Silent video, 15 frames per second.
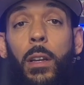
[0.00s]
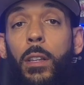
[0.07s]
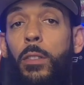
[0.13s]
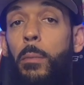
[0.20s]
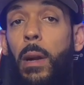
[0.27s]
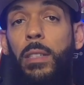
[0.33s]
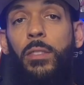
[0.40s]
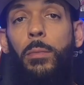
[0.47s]
you
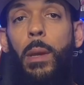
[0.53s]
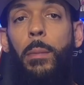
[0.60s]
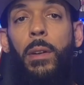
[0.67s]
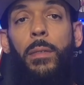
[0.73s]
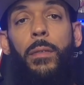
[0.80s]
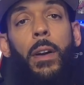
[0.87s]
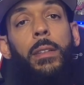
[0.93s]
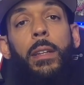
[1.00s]
might still be able
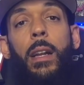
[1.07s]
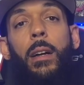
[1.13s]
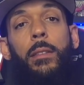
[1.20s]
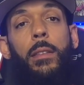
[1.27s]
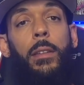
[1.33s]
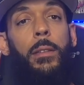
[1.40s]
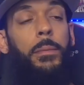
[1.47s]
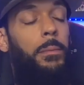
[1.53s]
to find it
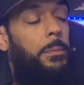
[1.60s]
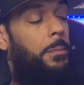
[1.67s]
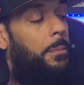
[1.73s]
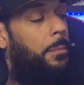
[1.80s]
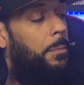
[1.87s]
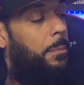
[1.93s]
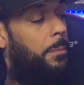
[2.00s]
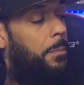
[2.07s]
out there.
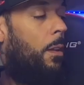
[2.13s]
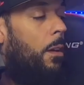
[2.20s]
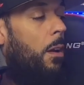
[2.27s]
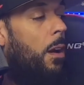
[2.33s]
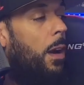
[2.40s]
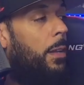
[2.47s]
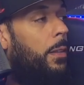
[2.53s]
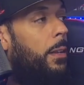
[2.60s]

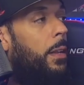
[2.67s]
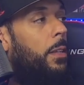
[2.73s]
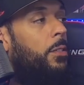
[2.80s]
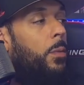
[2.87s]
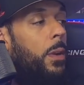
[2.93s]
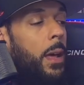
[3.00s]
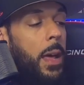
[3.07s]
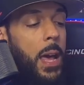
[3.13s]
All right, the
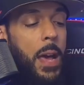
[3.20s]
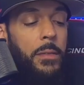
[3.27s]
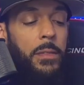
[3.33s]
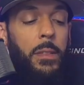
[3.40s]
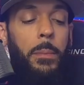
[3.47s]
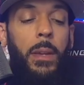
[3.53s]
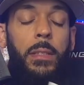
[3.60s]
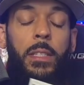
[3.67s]
next one I have is
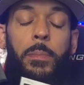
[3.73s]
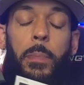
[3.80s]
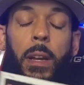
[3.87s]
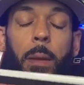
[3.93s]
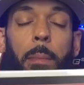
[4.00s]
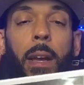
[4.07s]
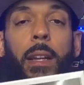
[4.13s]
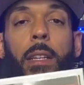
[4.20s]
Amazing
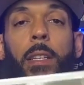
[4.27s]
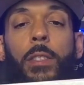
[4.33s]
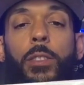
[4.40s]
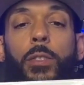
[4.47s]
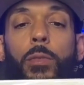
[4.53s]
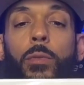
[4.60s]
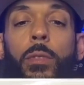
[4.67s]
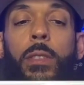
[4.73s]
Spider-Man
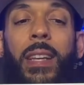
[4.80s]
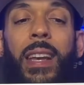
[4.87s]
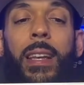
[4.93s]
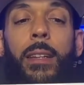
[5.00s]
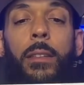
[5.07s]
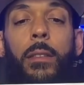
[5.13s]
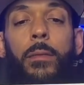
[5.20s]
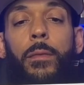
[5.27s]
Issue
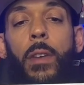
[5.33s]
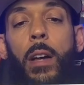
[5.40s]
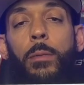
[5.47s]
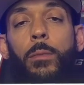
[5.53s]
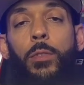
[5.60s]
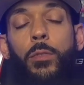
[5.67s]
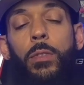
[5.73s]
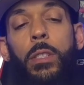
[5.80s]
10,
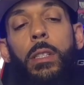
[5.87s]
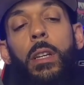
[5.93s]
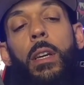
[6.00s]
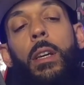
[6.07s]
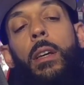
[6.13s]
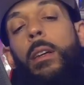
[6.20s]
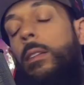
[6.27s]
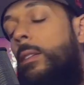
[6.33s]
Volume 3.
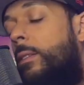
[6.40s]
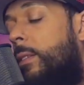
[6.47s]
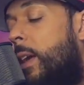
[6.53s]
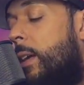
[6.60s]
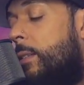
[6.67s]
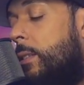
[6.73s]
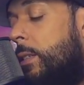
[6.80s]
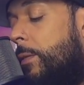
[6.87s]
This
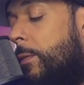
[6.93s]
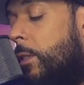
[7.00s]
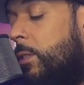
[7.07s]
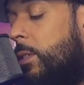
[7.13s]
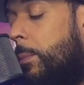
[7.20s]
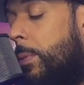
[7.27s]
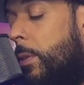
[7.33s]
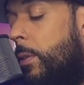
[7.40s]
has the
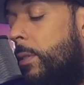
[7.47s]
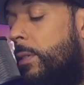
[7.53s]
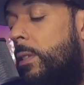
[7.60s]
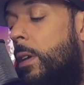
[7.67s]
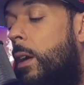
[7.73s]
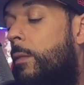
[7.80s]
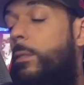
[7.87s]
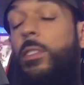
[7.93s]
first appearance
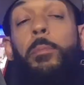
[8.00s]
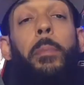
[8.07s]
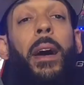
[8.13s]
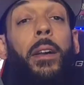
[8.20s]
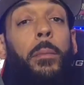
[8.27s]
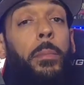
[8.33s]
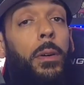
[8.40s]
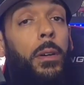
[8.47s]
of
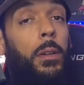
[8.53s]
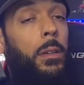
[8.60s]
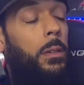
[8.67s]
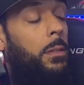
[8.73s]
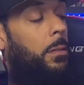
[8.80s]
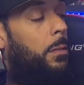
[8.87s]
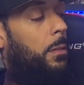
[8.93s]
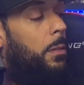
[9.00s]
Spider-Punk,
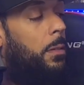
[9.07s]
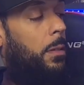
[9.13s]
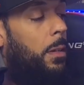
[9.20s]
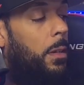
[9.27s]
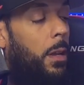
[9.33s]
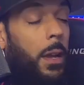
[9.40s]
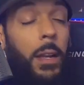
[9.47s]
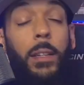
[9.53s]

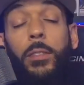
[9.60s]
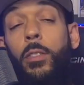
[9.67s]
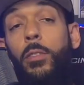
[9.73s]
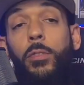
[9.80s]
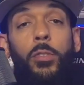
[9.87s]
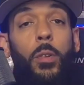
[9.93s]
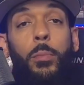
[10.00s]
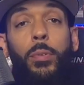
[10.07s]
and it's
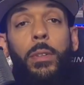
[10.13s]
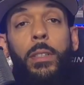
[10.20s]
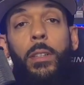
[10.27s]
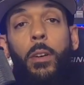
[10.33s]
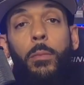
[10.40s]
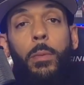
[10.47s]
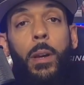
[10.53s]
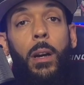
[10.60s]
also a pretty
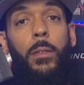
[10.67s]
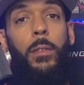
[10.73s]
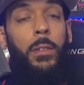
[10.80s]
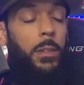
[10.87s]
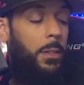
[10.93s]
dope cover.